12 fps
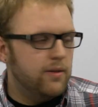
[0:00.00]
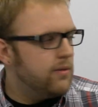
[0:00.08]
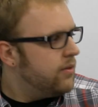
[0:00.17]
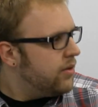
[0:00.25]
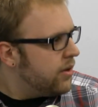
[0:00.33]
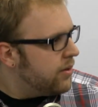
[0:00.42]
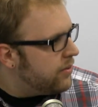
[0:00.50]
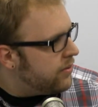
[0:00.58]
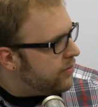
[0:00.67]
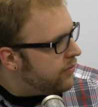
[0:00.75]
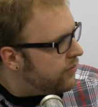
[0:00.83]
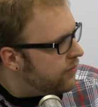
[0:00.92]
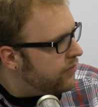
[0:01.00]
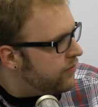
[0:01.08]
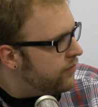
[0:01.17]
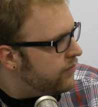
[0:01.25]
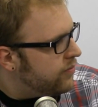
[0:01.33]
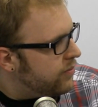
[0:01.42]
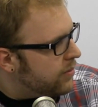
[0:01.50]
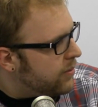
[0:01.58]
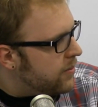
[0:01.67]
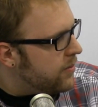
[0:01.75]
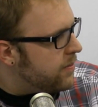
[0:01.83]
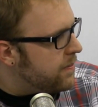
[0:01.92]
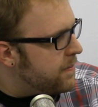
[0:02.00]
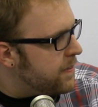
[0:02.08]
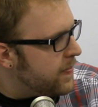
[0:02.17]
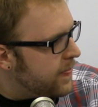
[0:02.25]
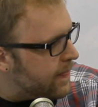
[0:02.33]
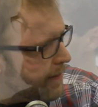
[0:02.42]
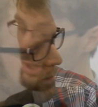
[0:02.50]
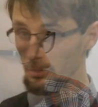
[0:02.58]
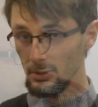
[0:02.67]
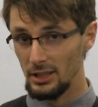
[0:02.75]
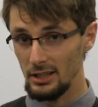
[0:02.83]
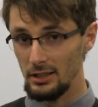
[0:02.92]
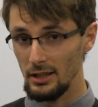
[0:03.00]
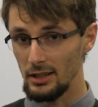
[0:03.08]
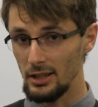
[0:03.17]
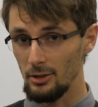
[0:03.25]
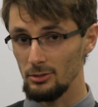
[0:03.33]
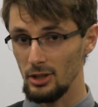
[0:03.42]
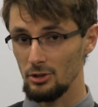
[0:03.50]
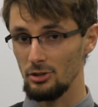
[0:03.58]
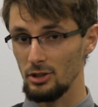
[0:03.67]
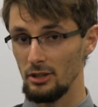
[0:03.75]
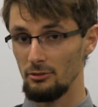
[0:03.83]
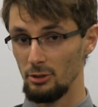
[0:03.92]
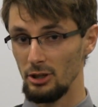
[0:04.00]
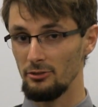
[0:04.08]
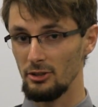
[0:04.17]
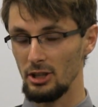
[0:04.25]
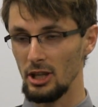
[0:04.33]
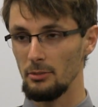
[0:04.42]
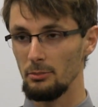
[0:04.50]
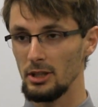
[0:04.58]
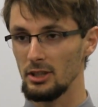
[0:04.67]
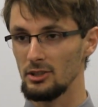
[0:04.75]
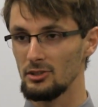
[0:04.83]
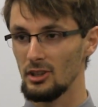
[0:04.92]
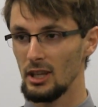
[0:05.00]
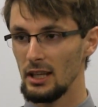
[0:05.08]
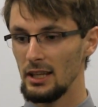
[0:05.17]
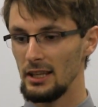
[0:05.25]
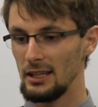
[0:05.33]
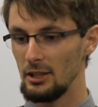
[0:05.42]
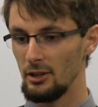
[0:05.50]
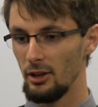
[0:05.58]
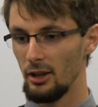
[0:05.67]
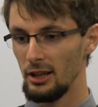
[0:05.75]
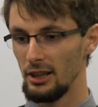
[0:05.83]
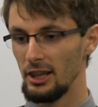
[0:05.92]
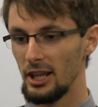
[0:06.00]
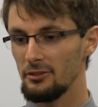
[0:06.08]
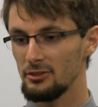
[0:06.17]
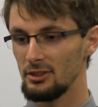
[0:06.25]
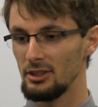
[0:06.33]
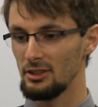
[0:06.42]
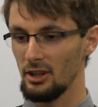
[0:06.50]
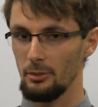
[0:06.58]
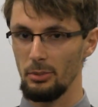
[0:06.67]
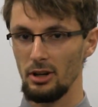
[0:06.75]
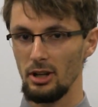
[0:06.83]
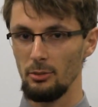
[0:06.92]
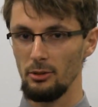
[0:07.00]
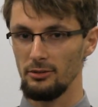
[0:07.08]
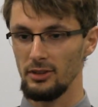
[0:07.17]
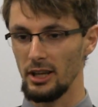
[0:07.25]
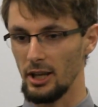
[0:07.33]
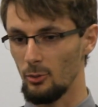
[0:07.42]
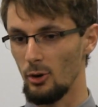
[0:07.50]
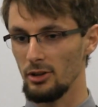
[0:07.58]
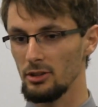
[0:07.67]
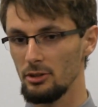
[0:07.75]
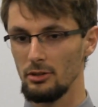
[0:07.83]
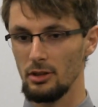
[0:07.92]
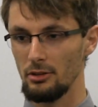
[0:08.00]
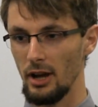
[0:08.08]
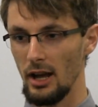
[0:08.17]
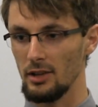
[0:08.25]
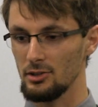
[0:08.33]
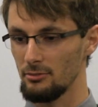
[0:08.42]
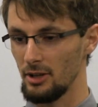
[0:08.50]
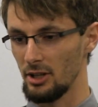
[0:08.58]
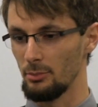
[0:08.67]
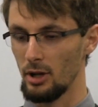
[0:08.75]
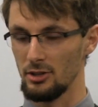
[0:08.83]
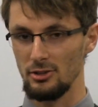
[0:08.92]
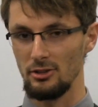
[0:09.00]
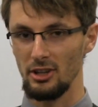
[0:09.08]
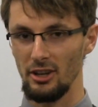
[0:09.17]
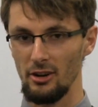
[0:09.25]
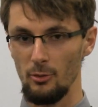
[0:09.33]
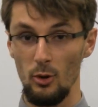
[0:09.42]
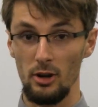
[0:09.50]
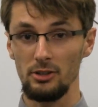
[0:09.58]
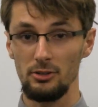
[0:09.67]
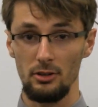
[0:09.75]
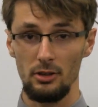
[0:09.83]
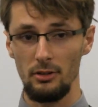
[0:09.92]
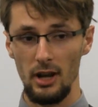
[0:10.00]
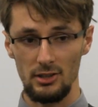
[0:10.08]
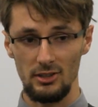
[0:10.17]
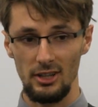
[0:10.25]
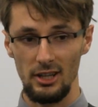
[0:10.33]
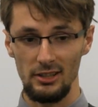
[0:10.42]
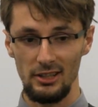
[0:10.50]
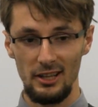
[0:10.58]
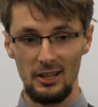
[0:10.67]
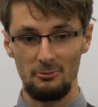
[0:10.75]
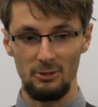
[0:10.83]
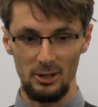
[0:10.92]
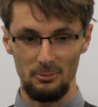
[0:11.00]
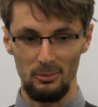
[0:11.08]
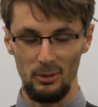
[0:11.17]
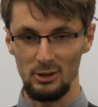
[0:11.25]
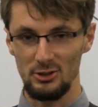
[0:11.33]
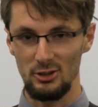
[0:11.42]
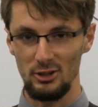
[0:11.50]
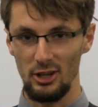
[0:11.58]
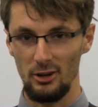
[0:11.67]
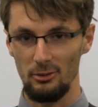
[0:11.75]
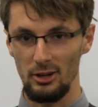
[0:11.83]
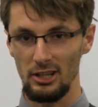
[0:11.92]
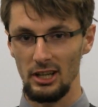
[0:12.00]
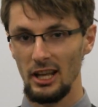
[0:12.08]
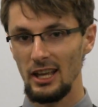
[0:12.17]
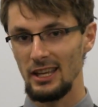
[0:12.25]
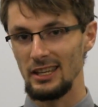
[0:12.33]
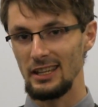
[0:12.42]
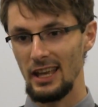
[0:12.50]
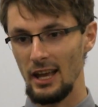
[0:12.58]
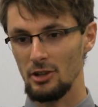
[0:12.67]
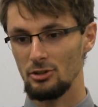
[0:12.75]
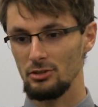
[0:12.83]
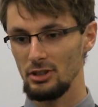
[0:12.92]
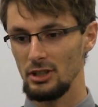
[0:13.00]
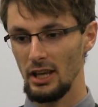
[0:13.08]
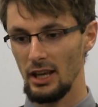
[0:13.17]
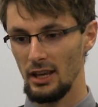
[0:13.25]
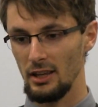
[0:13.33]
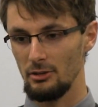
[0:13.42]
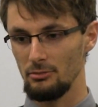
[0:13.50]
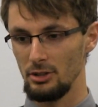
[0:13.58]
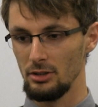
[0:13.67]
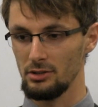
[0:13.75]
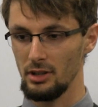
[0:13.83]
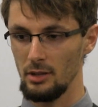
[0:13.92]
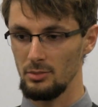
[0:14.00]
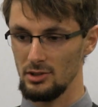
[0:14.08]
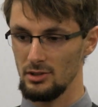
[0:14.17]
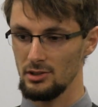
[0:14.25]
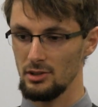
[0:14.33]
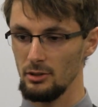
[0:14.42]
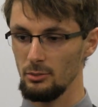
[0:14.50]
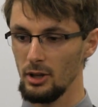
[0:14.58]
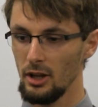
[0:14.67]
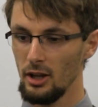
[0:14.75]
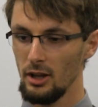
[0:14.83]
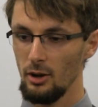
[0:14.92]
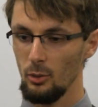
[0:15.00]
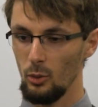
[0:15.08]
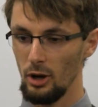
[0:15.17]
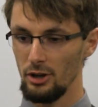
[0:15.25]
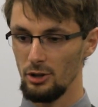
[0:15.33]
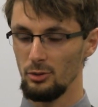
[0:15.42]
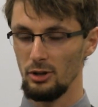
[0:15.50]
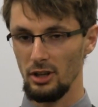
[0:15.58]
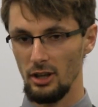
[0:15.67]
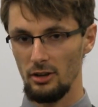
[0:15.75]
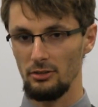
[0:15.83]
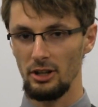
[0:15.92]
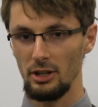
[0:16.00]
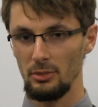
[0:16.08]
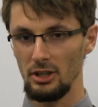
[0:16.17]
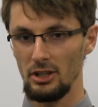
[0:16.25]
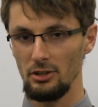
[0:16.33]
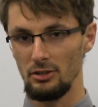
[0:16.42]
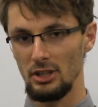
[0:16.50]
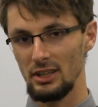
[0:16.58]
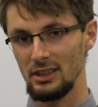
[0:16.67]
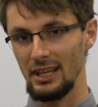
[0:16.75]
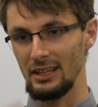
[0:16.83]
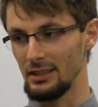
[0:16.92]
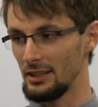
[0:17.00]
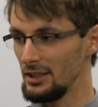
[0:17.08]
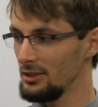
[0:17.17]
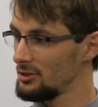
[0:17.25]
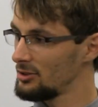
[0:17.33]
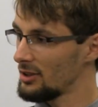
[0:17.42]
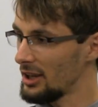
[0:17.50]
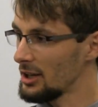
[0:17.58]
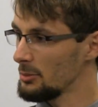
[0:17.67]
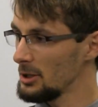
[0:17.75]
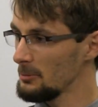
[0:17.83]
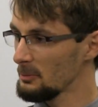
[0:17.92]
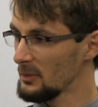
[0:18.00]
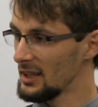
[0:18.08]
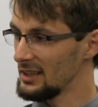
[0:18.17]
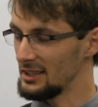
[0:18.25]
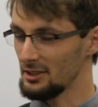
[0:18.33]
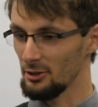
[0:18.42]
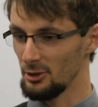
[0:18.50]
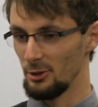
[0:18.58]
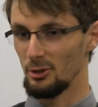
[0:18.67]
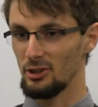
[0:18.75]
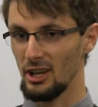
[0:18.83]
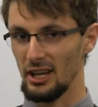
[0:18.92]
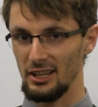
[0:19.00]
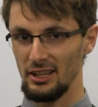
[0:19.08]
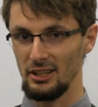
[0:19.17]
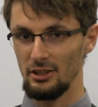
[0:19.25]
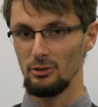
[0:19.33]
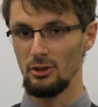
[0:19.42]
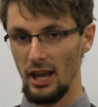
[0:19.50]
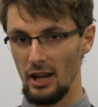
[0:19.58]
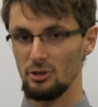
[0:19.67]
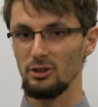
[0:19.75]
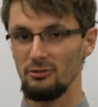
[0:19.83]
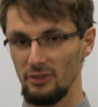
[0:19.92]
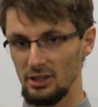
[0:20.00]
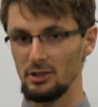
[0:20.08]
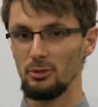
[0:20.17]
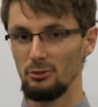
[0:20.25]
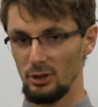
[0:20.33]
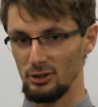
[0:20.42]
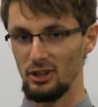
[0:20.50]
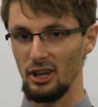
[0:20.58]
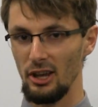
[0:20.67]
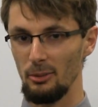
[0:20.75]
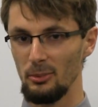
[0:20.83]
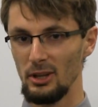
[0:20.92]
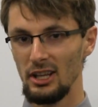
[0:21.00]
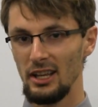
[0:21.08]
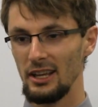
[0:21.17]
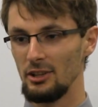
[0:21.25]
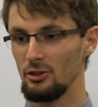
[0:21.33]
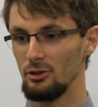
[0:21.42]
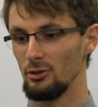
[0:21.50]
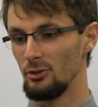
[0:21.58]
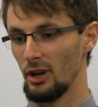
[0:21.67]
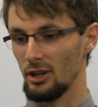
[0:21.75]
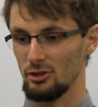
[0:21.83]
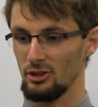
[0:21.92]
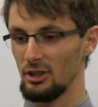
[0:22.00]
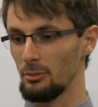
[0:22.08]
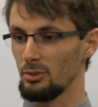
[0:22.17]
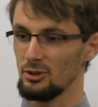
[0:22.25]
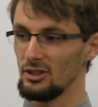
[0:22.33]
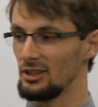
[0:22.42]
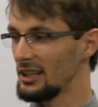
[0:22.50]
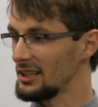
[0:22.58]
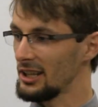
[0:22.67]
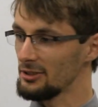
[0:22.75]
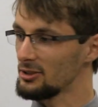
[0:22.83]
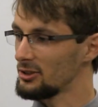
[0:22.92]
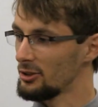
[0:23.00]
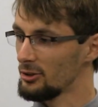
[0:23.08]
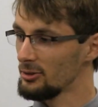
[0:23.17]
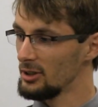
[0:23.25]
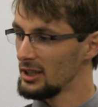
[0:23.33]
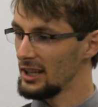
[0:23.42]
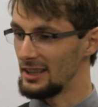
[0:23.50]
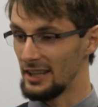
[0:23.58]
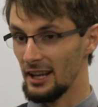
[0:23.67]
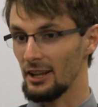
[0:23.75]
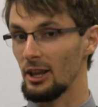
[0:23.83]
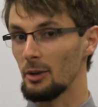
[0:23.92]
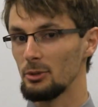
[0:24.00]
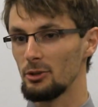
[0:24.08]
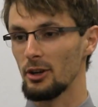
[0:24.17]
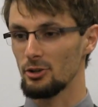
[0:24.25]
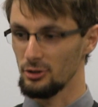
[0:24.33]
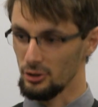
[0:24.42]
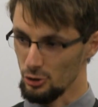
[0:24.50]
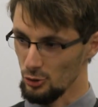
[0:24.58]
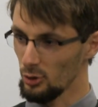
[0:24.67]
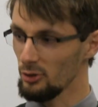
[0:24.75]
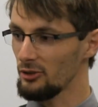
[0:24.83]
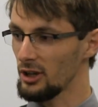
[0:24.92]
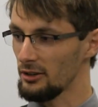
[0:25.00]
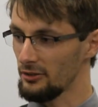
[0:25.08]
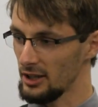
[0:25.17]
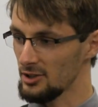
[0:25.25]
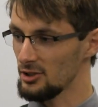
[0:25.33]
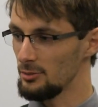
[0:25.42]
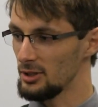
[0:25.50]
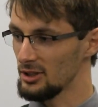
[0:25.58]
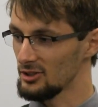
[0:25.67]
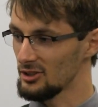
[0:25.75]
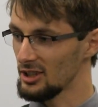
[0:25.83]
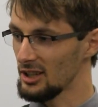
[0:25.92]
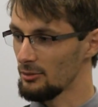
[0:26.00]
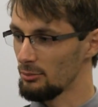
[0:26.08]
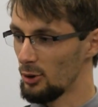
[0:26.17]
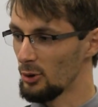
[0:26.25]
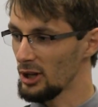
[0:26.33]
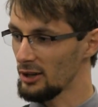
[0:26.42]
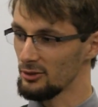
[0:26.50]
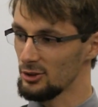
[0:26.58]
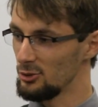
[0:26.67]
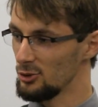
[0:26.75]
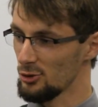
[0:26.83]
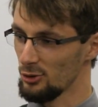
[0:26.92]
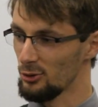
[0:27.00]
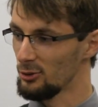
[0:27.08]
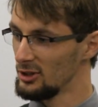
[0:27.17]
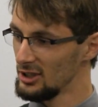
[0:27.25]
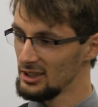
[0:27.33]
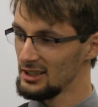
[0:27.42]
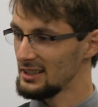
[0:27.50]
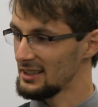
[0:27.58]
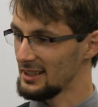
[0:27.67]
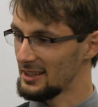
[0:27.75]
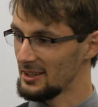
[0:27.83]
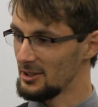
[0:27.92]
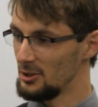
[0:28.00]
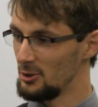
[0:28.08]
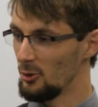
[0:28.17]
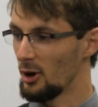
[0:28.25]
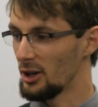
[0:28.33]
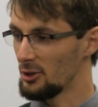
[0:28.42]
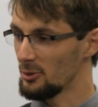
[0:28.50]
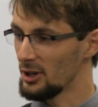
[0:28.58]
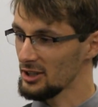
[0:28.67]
Well, there's Final Fantasy 12 that I played, and that was actually a really fun game because it left the entire paradigm of I'm walking through the grass, random monster encounter, I'm walking through the grass again, random monster encounter, right? It actually had a real-time system where you would encounter an enemy, you'd get that lead to the enemy that tell you you're attacking it, you'd actually fight them in real time, and you actually then proceed down the tunnel. And that allowed me to actually enjoy Final Fantasy because it kind of broke out of its usual UI, UX.